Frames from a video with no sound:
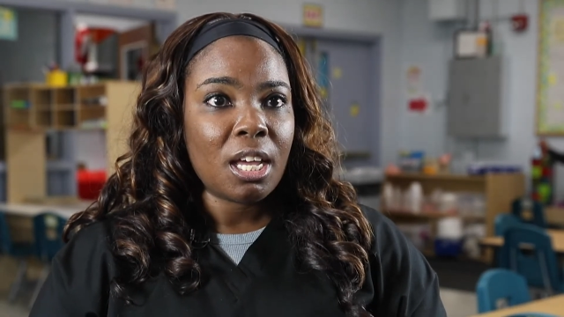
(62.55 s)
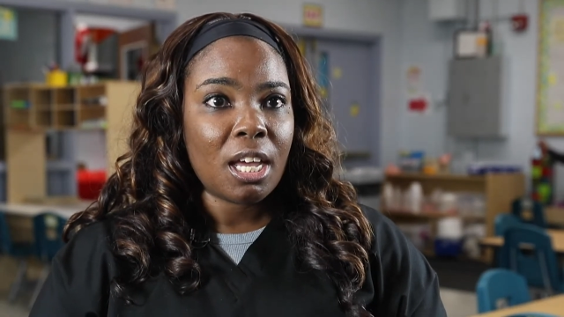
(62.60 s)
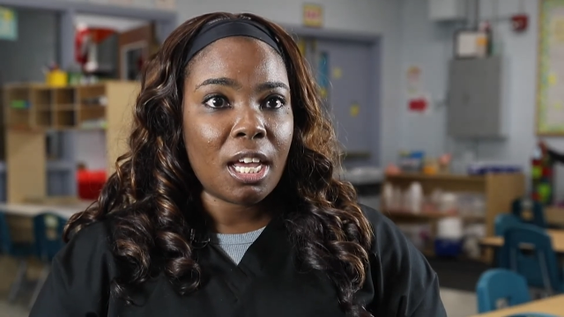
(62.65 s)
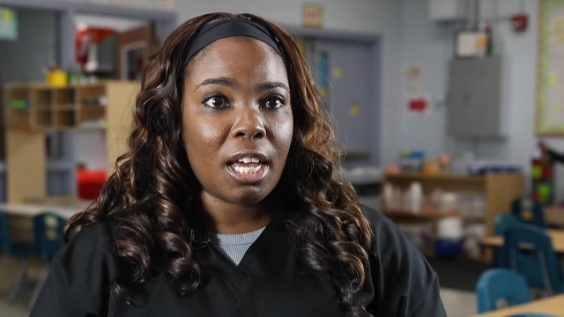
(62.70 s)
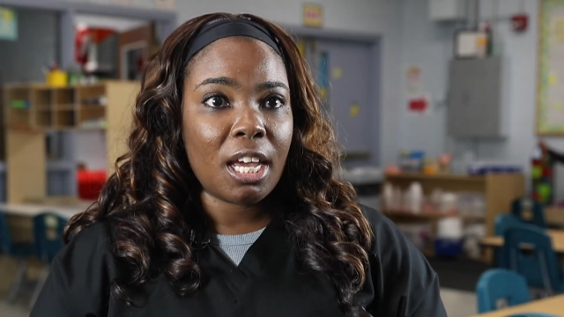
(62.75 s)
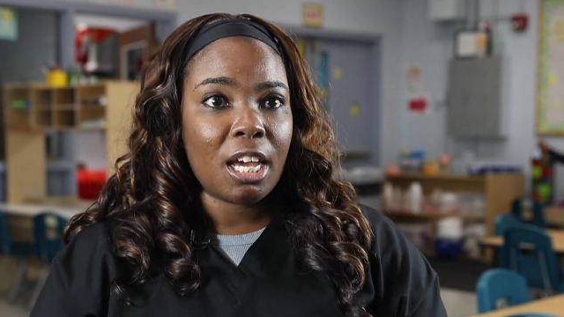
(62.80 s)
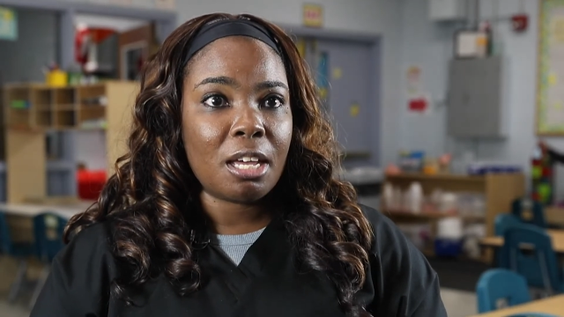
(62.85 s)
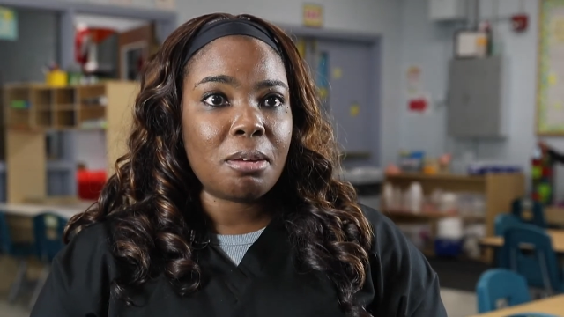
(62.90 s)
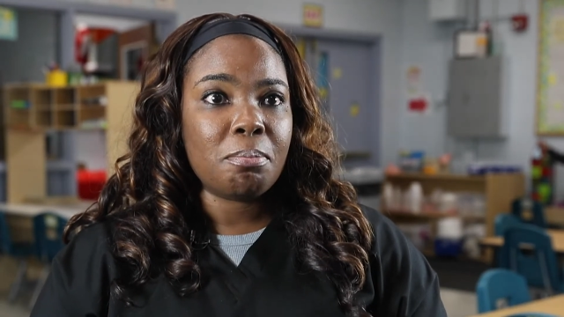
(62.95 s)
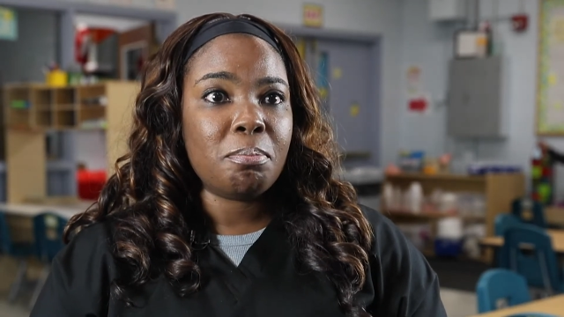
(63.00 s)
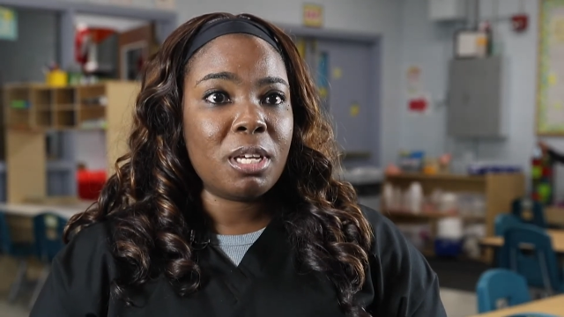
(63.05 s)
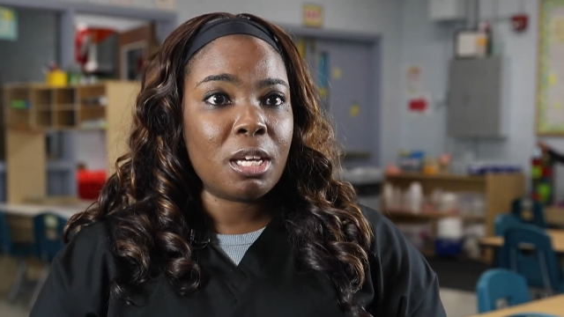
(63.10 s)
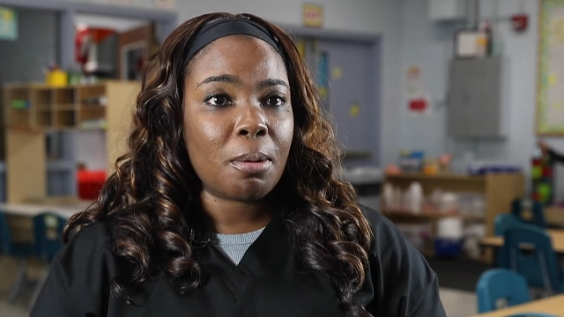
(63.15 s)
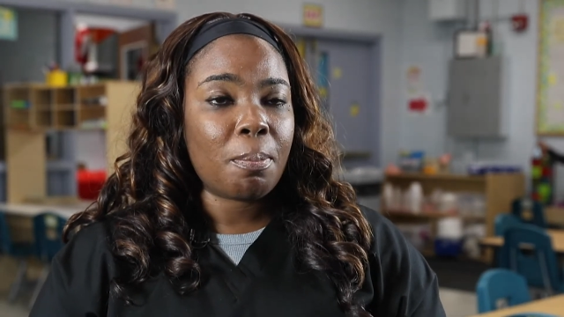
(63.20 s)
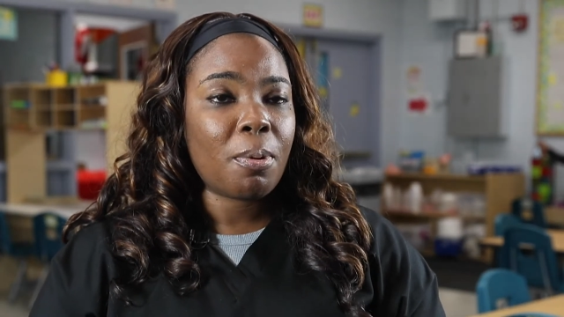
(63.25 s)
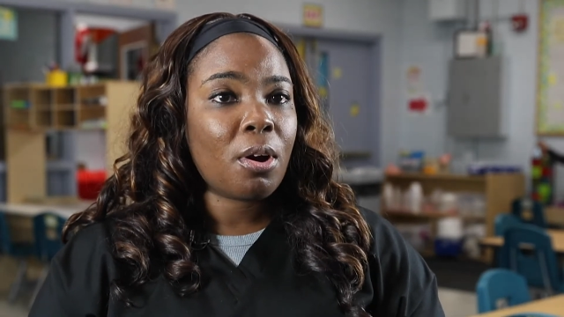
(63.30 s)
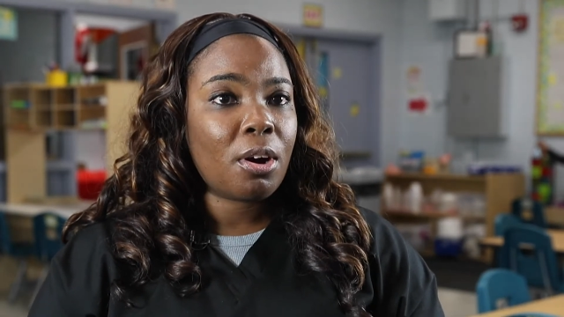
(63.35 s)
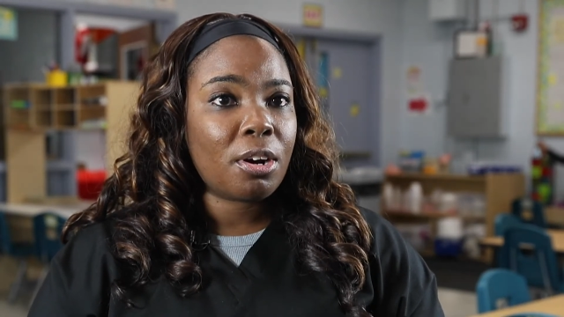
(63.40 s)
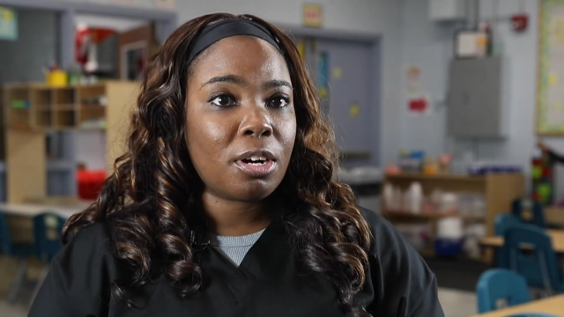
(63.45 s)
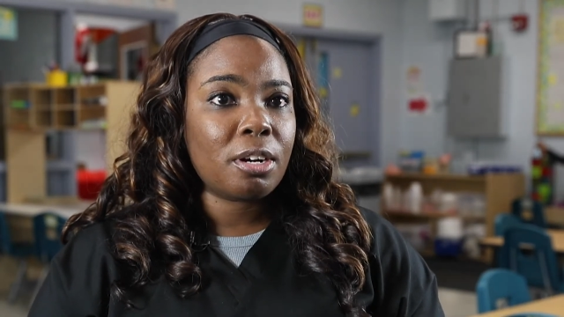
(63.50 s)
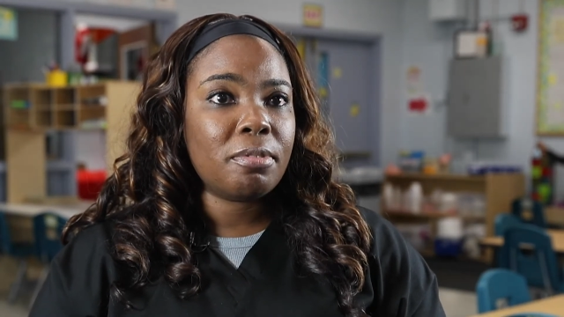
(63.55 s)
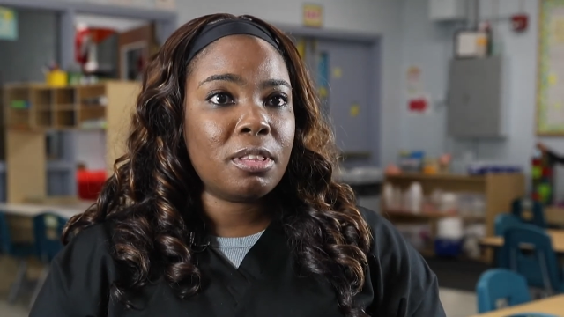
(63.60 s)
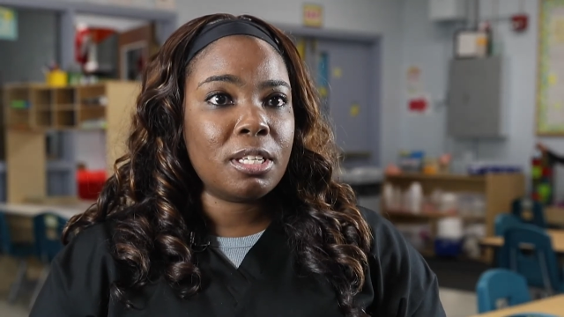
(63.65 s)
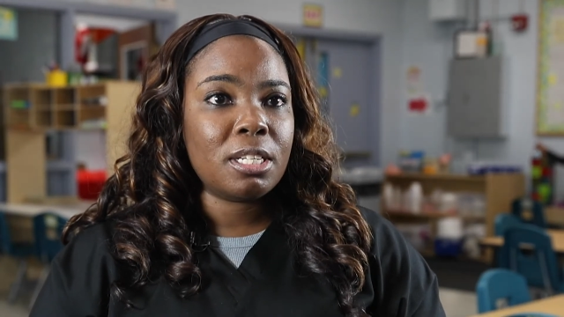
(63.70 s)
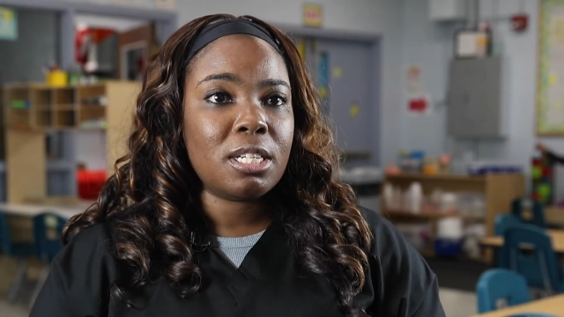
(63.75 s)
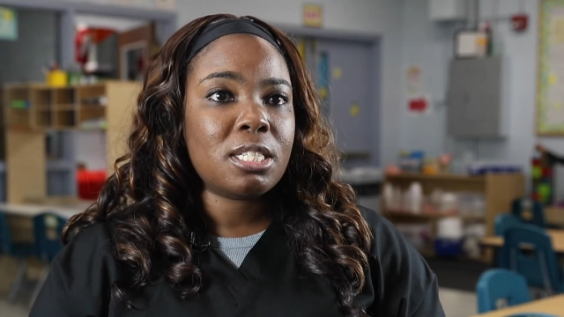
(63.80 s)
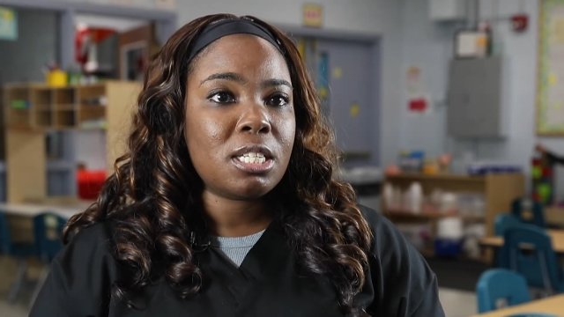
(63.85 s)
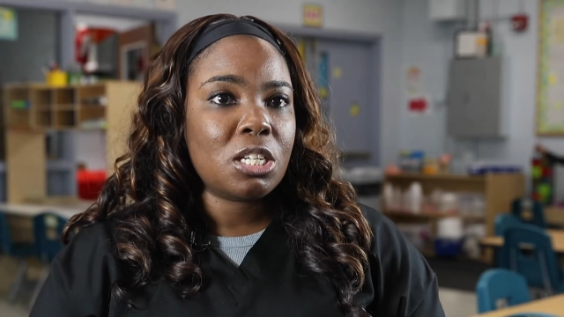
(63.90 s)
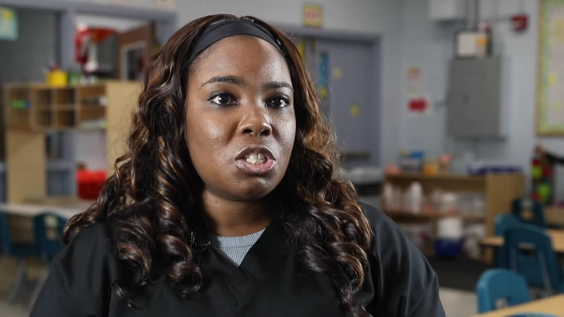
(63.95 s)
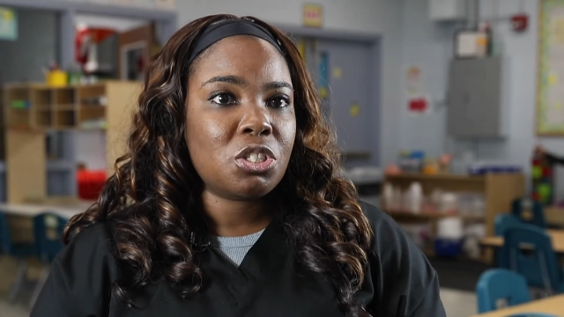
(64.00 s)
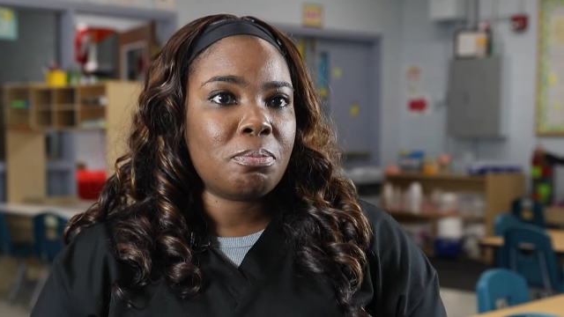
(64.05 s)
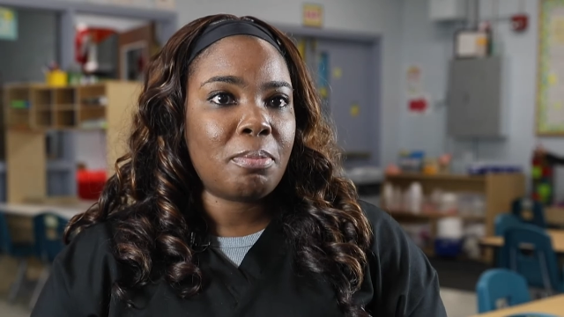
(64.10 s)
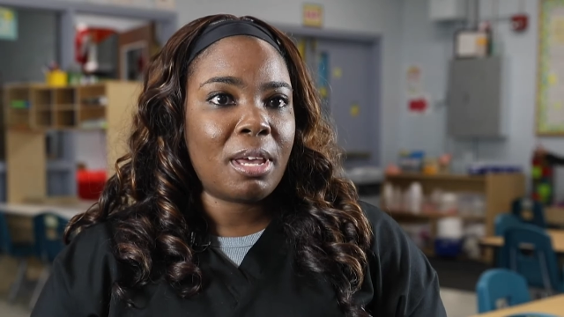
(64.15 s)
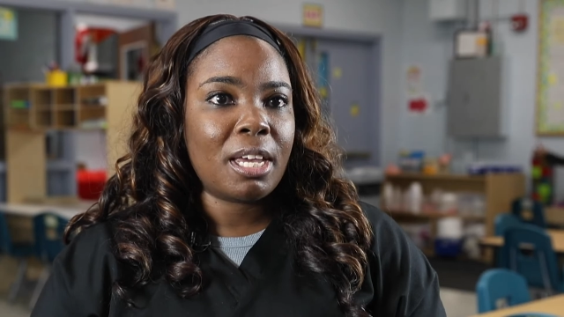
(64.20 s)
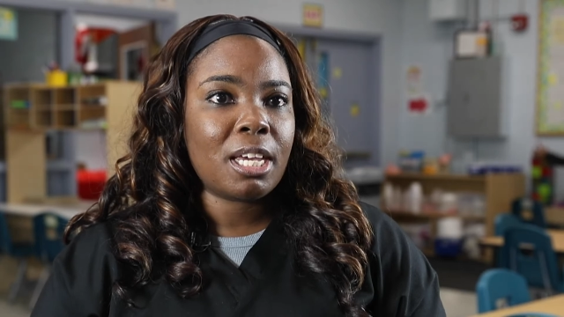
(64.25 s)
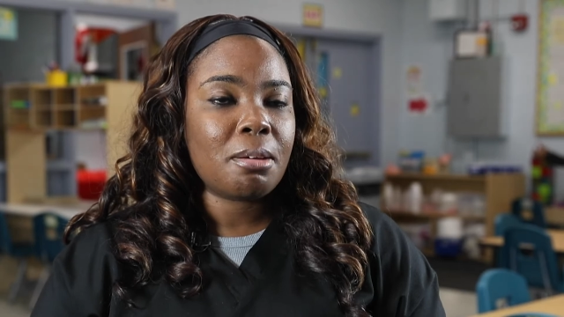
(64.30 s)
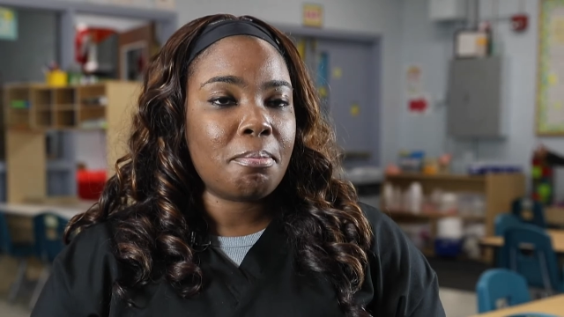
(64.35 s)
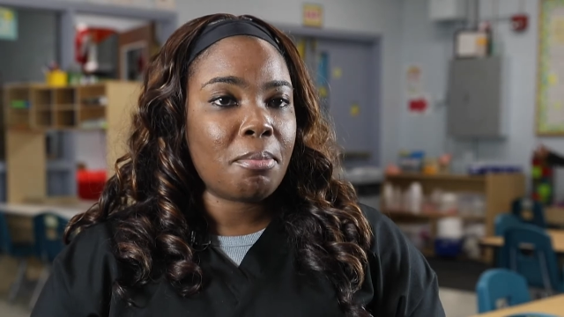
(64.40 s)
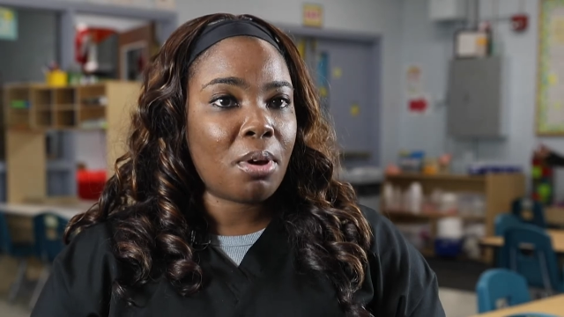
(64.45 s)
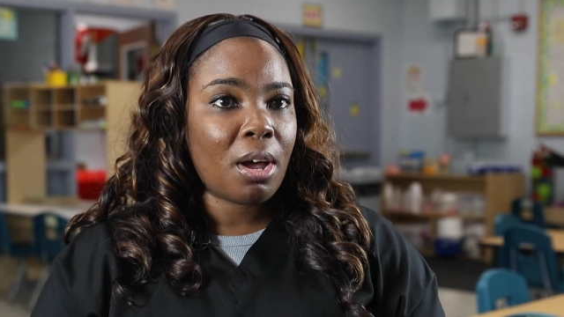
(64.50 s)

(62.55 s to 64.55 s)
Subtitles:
and be a part of the decision-making